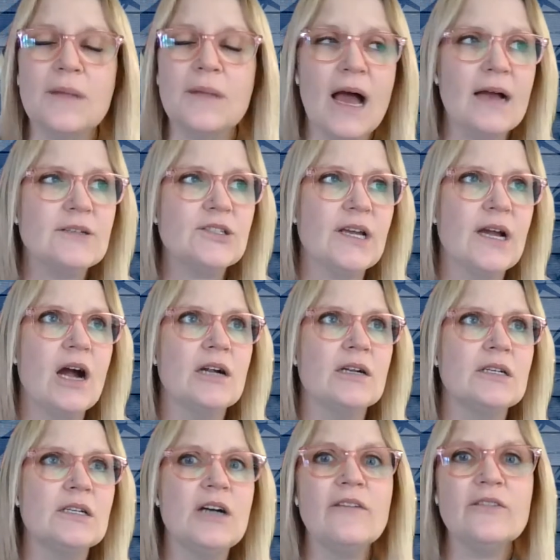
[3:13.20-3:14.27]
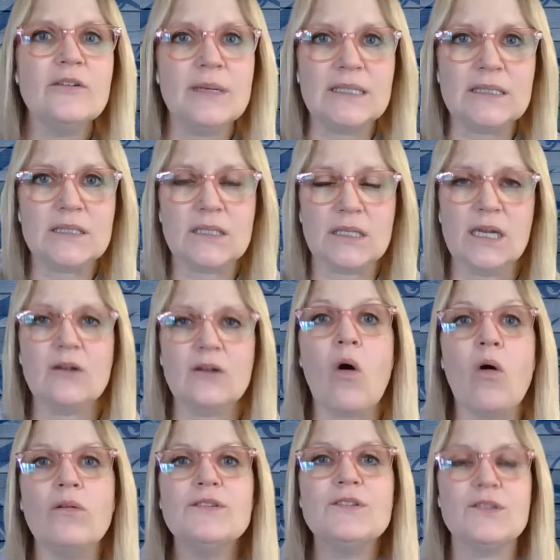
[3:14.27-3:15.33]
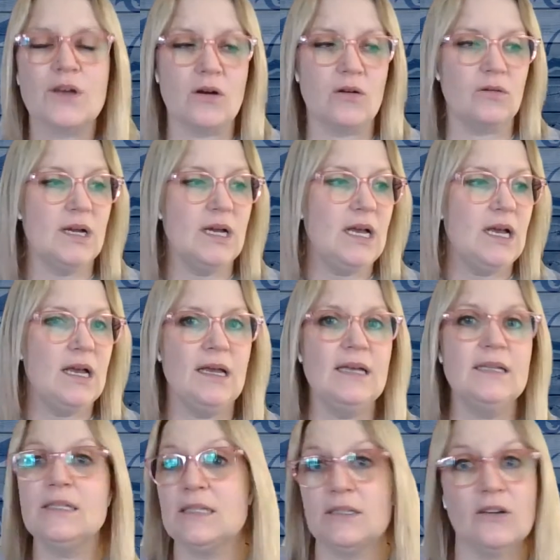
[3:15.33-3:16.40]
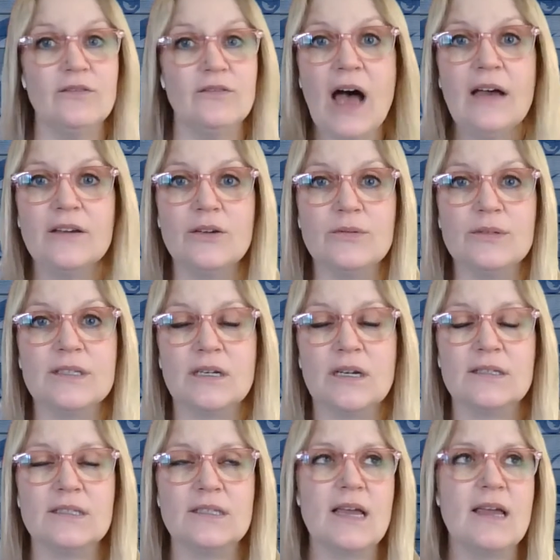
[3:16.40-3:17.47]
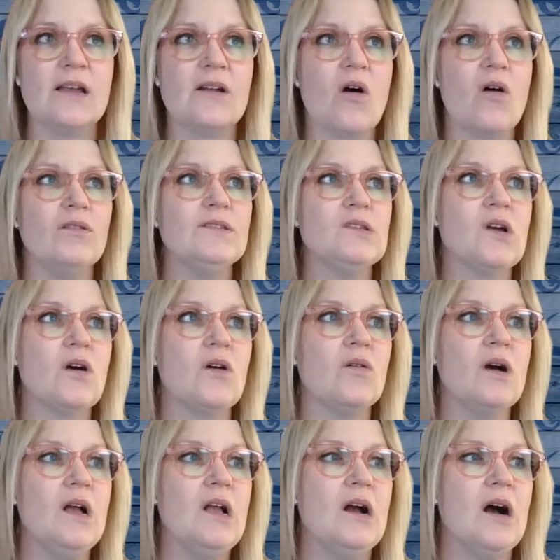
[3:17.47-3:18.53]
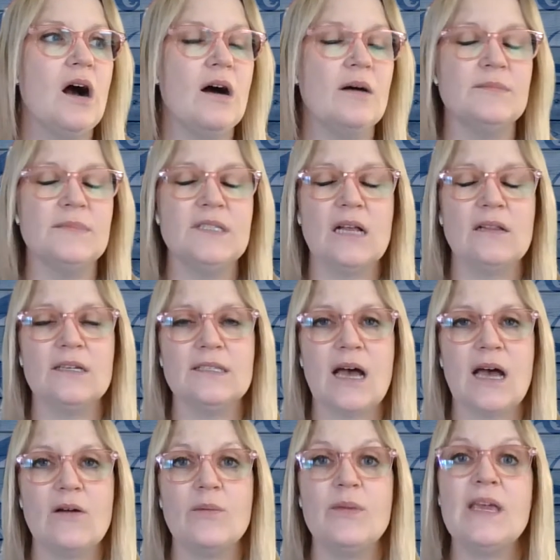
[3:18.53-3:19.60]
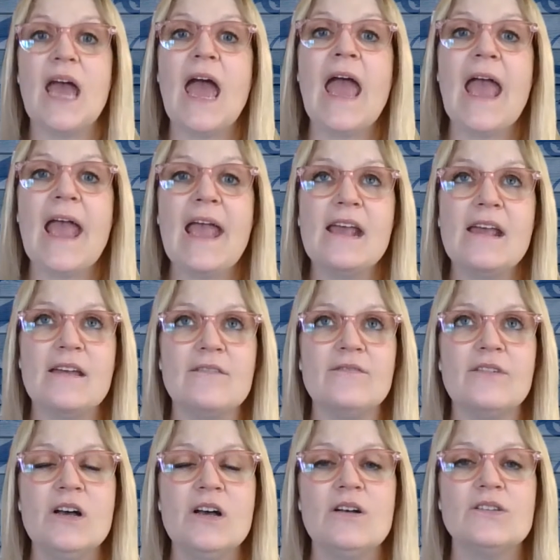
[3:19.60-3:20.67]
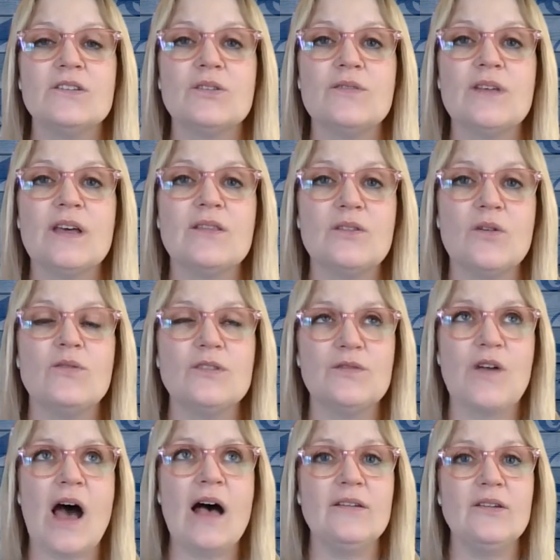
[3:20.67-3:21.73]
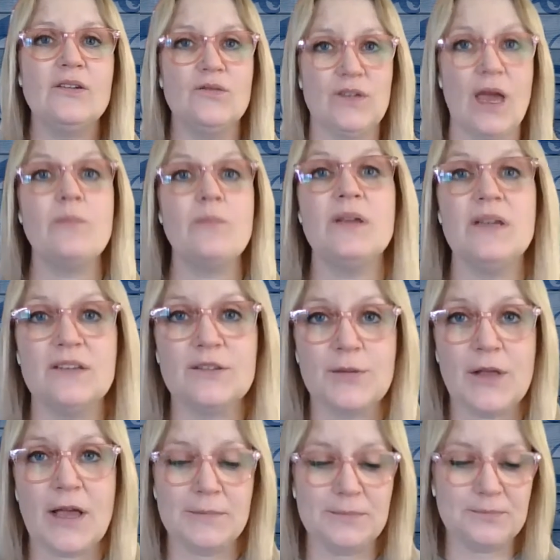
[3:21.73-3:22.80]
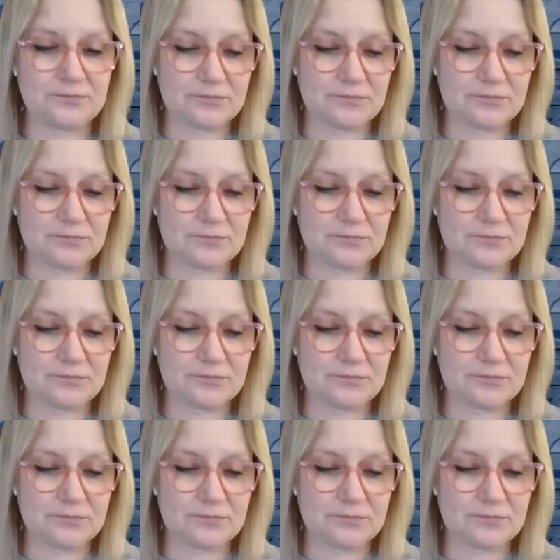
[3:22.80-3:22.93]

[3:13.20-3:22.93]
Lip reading: Actually, our government can also instill values in us. They can also tell us how to behave so that those values can be displayed.